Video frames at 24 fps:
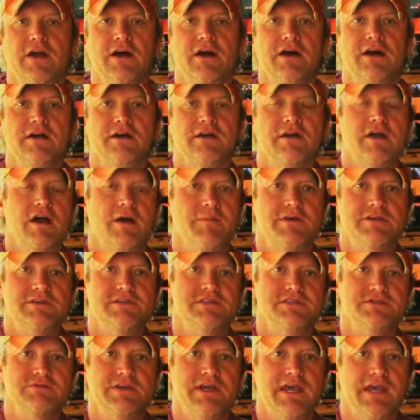uh, comments
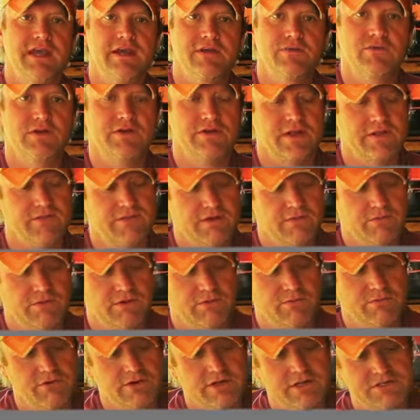as we can. We I think we do
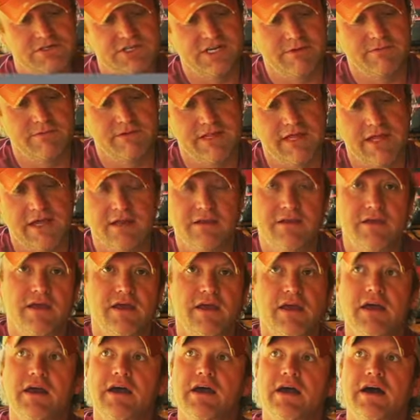a pretty good job at that.
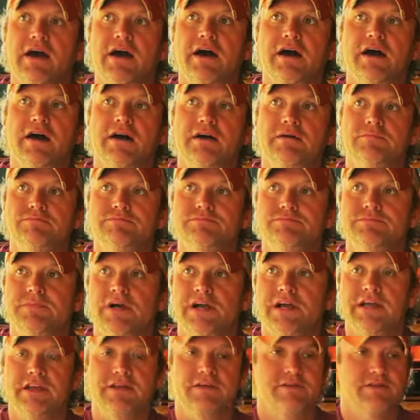Um,
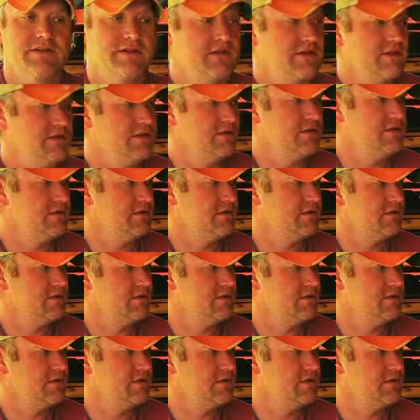Join and, us at